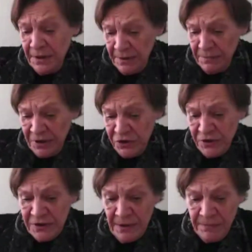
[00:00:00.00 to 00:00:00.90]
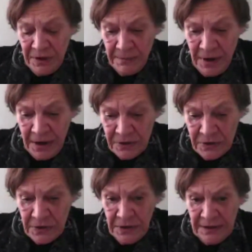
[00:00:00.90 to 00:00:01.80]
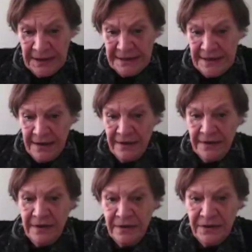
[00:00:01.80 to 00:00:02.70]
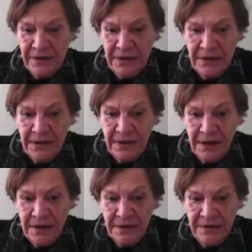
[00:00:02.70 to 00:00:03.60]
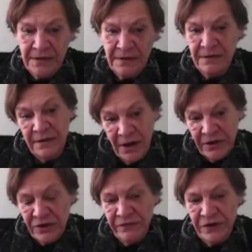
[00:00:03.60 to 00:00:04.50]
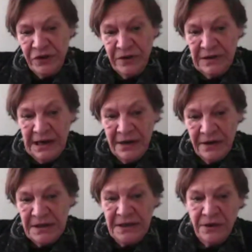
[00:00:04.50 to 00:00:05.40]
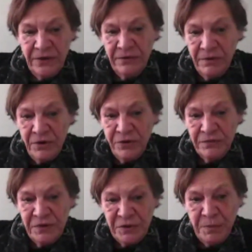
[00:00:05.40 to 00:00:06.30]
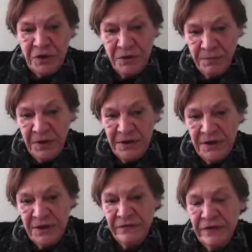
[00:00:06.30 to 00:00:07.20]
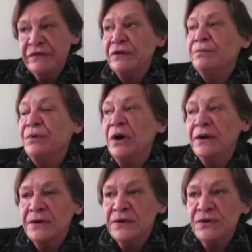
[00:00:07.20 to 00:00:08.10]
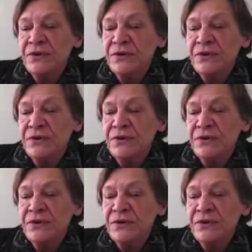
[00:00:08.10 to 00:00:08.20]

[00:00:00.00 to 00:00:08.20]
He mentioned something about that there is uh, not sufficient clarity on the roles and responsibilities of different partners.